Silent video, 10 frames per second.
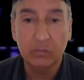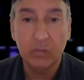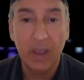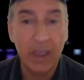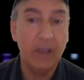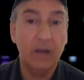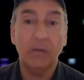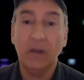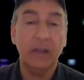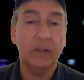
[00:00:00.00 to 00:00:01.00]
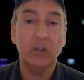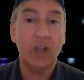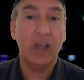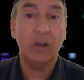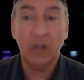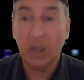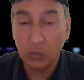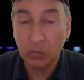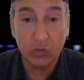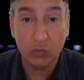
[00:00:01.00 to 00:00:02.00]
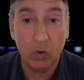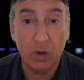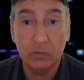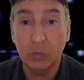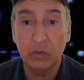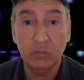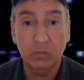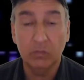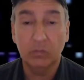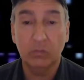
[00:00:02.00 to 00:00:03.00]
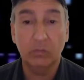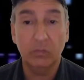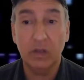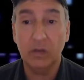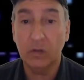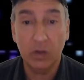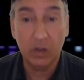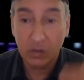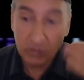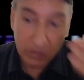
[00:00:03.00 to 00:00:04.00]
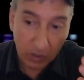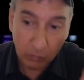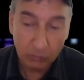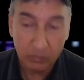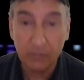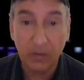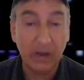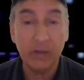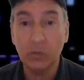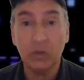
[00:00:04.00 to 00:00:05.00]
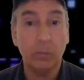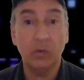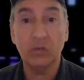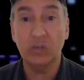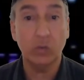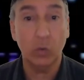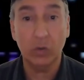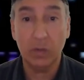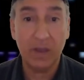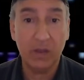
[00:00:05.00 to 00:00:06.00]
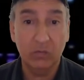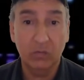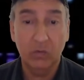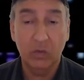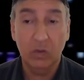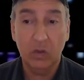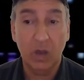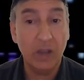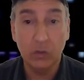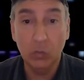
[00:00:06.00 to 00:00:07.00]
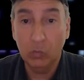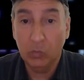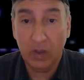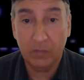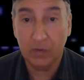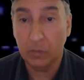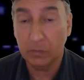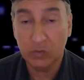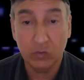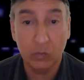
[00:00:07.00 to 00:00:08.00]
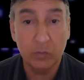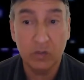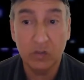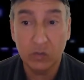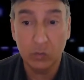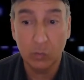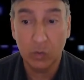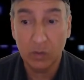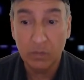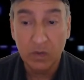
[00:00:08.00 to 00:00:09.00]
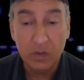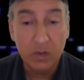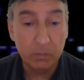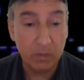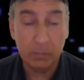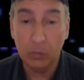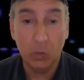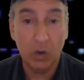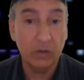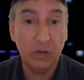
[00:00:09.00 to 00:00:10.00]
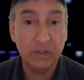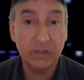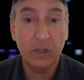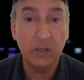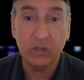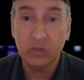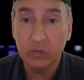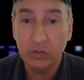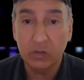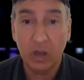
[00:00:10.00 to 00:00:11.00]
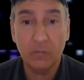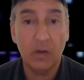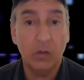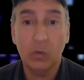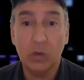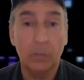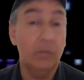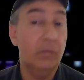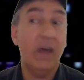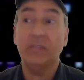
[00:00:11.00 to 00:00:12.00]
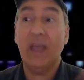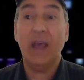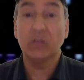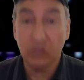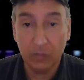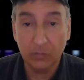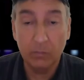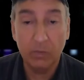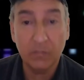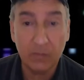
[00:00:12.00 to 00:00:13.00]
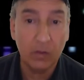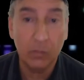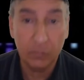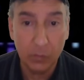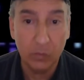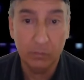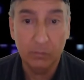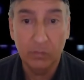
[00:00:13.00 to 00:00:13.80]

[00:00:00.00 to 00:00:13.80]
And if I like the channel, I will subscribe to it. And, you know, if I like what the person's talking about, I do have a couple subscriptions to people who are online sellers. I follow a couple, not thousands of them, but I follow a few of them.